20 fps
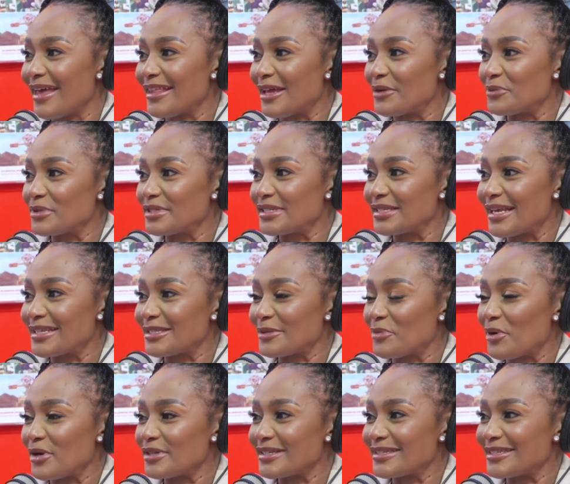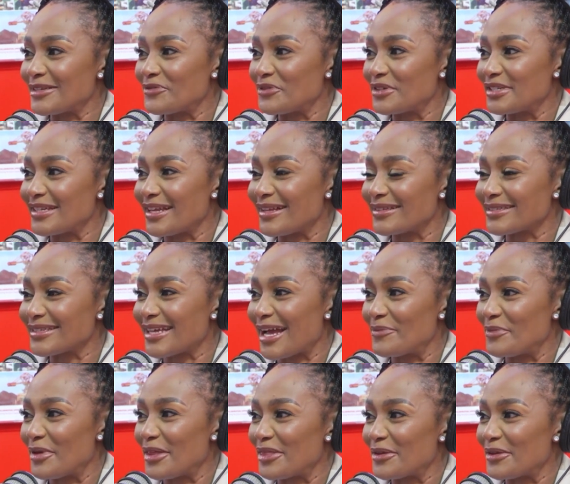that we'll see as a positive result coming